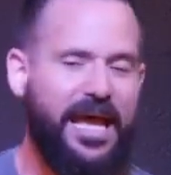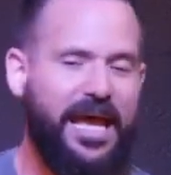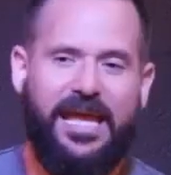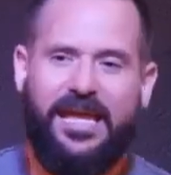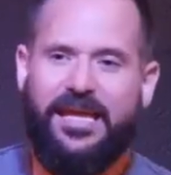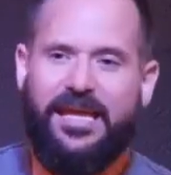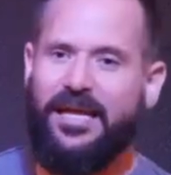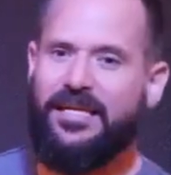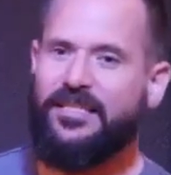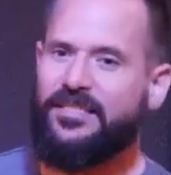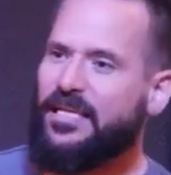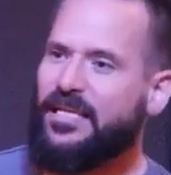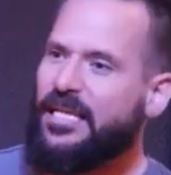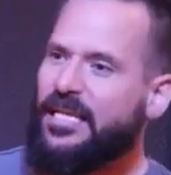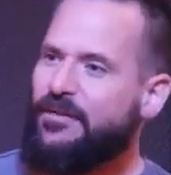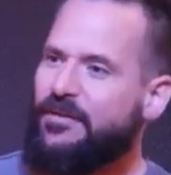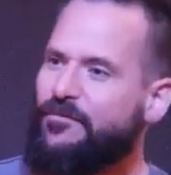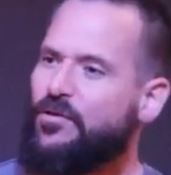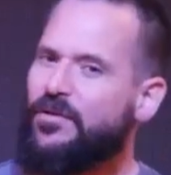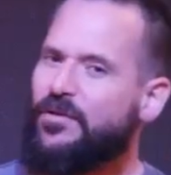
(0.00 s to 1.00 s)
guys,
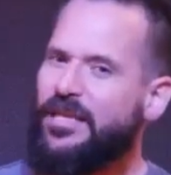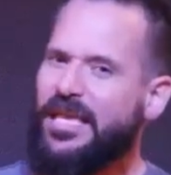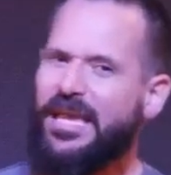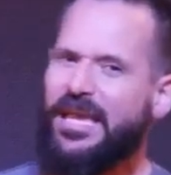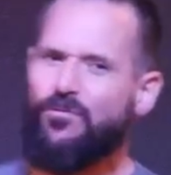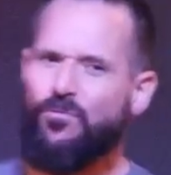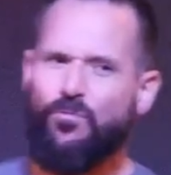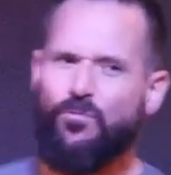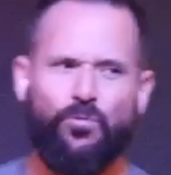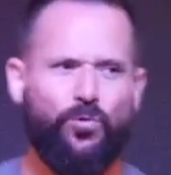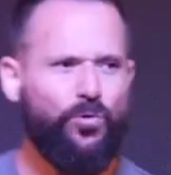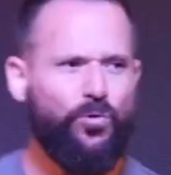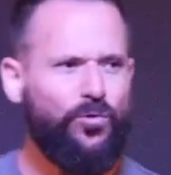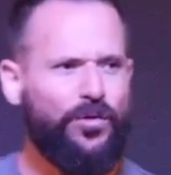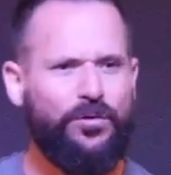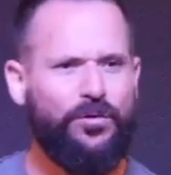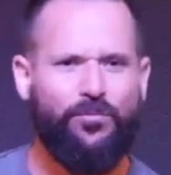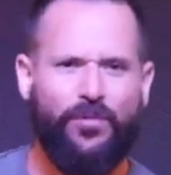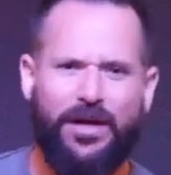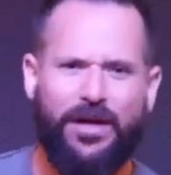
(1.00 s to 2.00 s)
if you can't rule
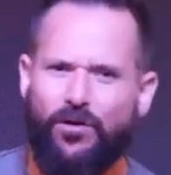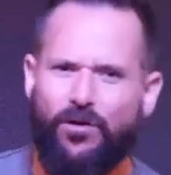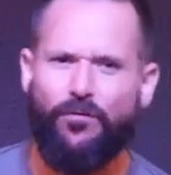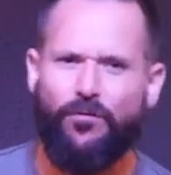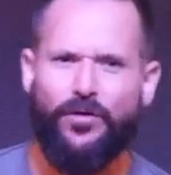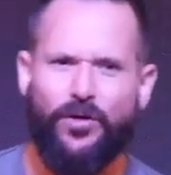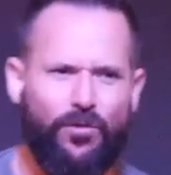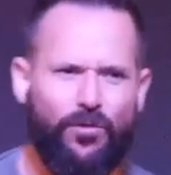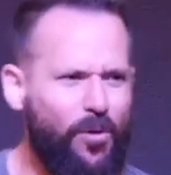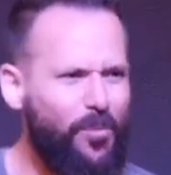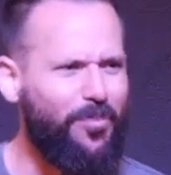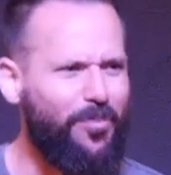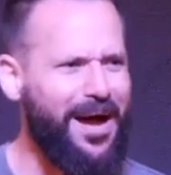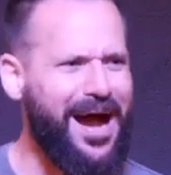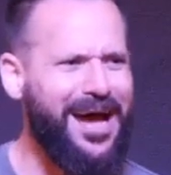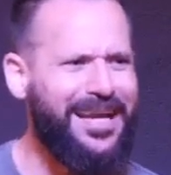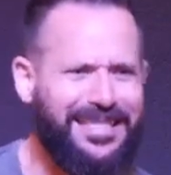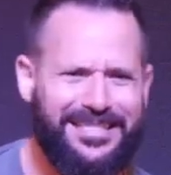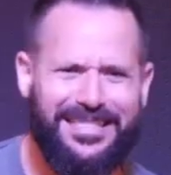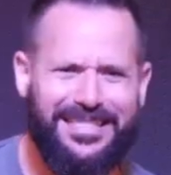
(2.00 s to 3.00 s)
and reign over your own
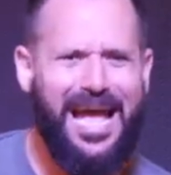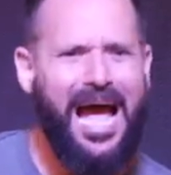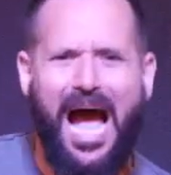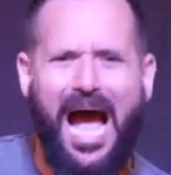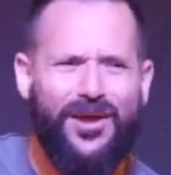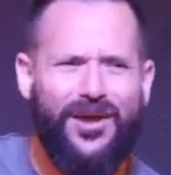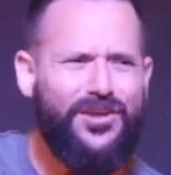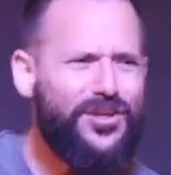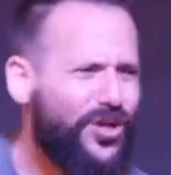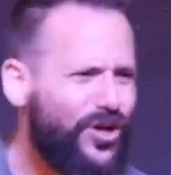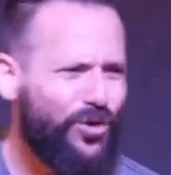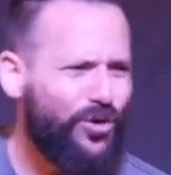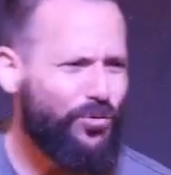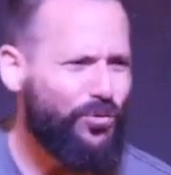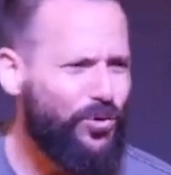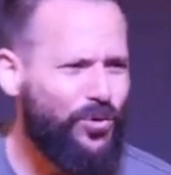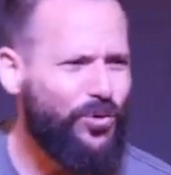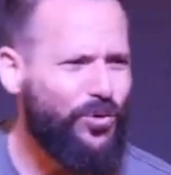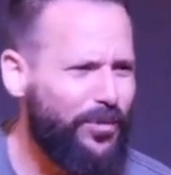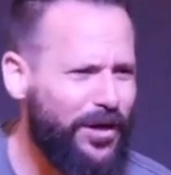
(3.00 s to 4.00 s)
bodies, how are you going to
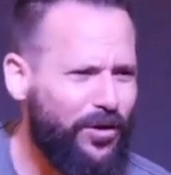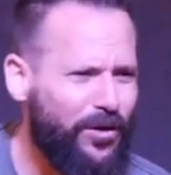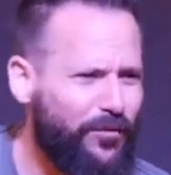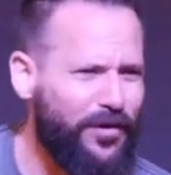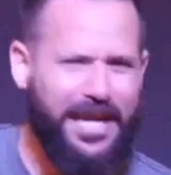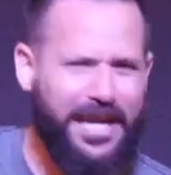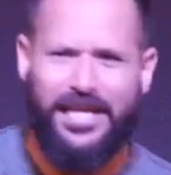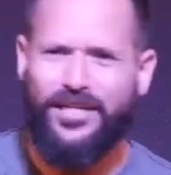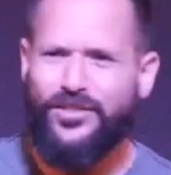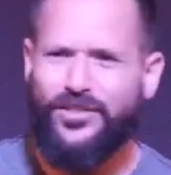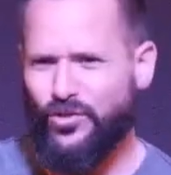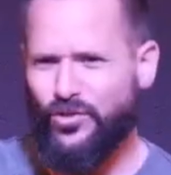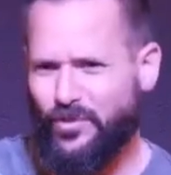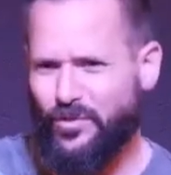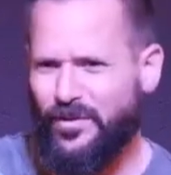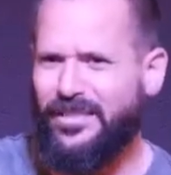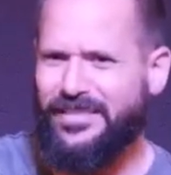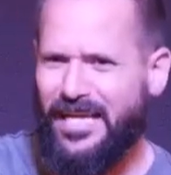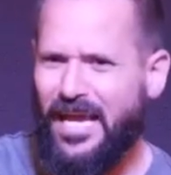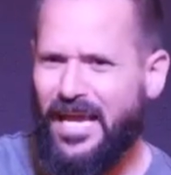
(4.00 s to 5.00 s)
rule and reign over angels when
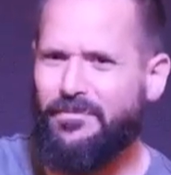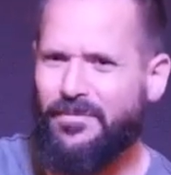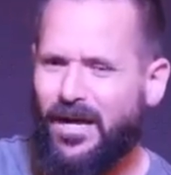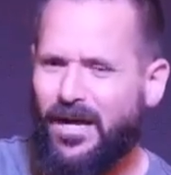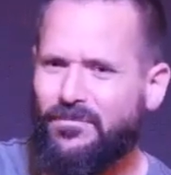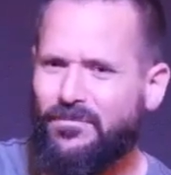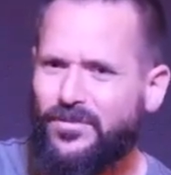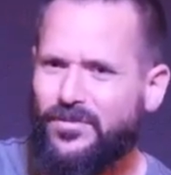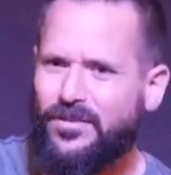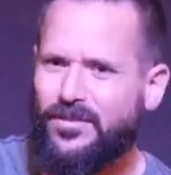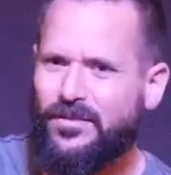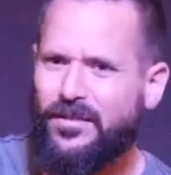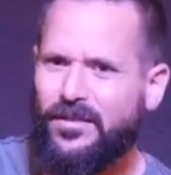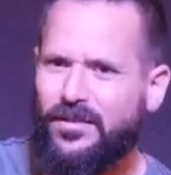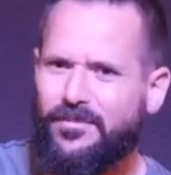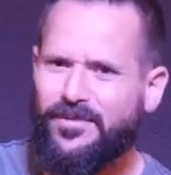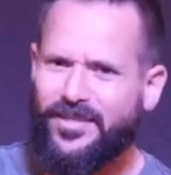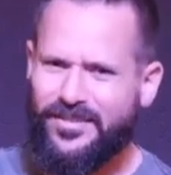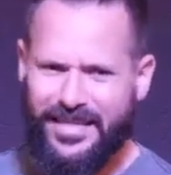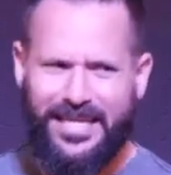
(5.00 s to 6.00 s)
the time comes?
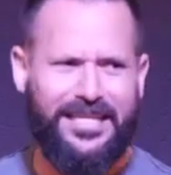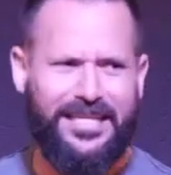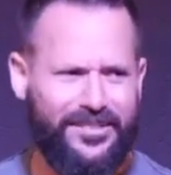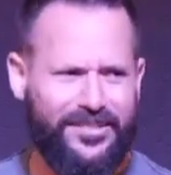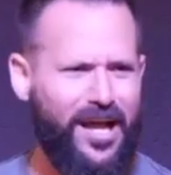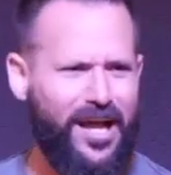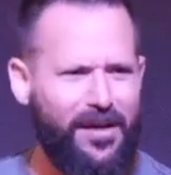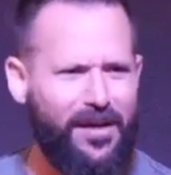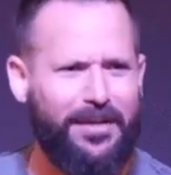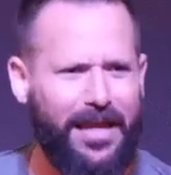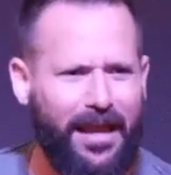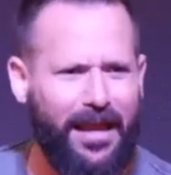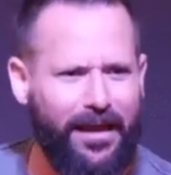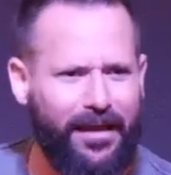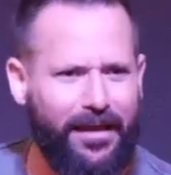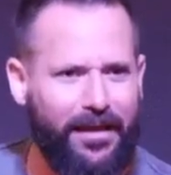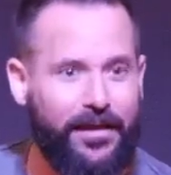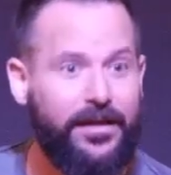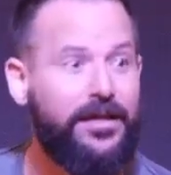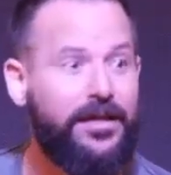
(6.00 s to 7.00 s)
Because that is coming.
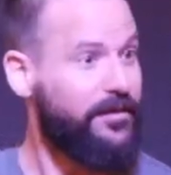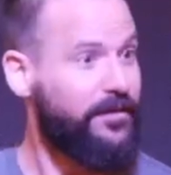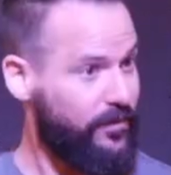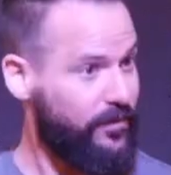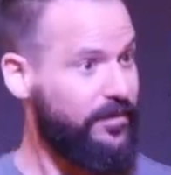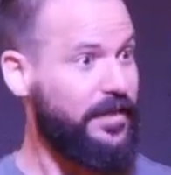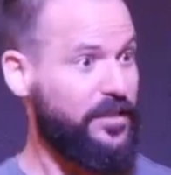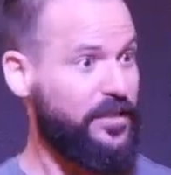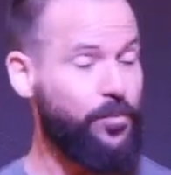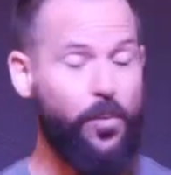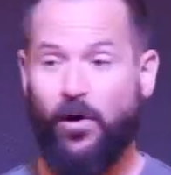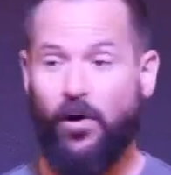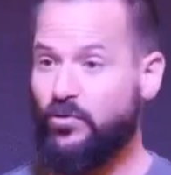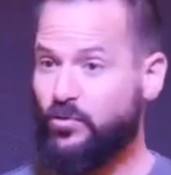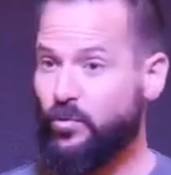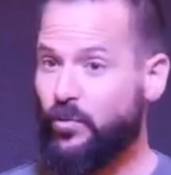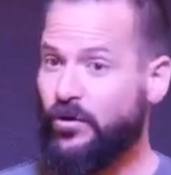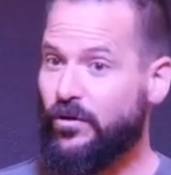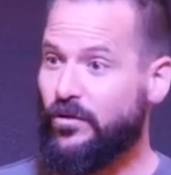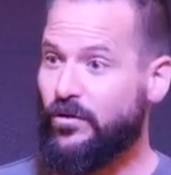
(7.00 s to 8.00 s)
That's Paul's
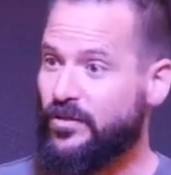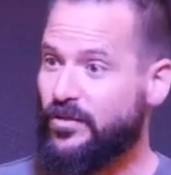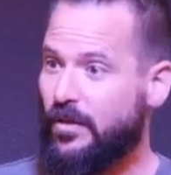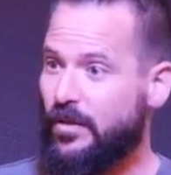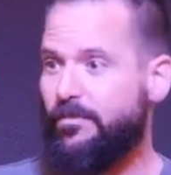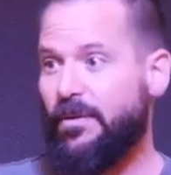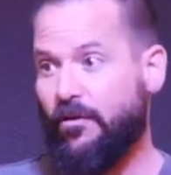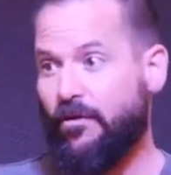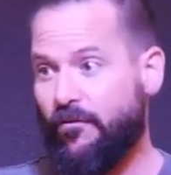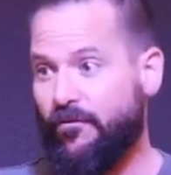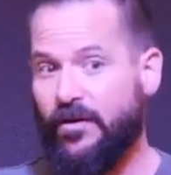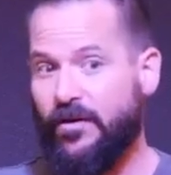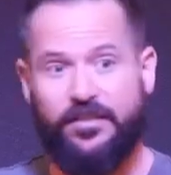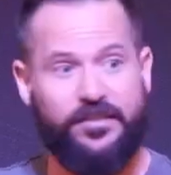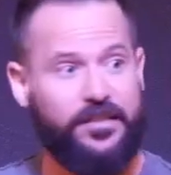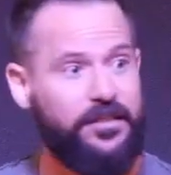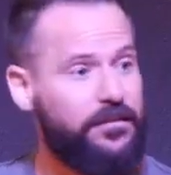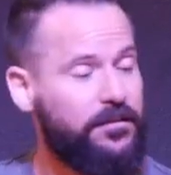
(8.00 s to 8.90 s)
words. I'm paraphrasing.